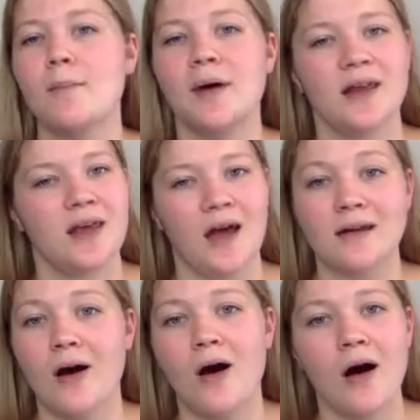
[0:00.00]
But again,
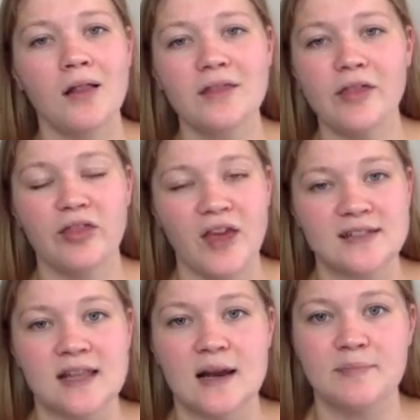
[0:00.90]
all of the
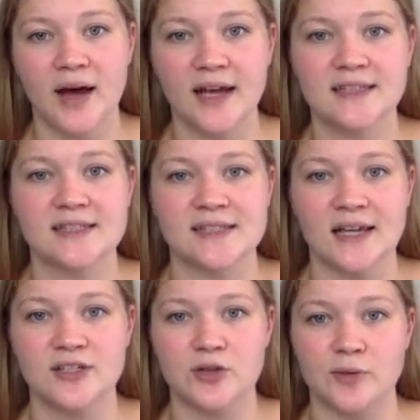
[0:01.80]
things that I'm buying to
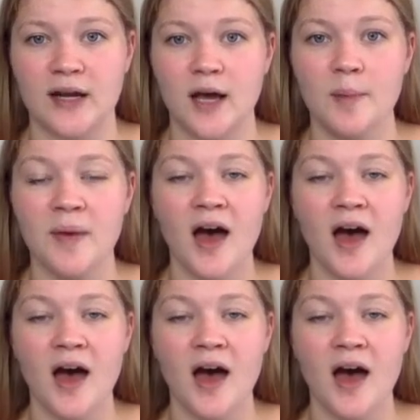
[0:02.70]
send to ThredUp,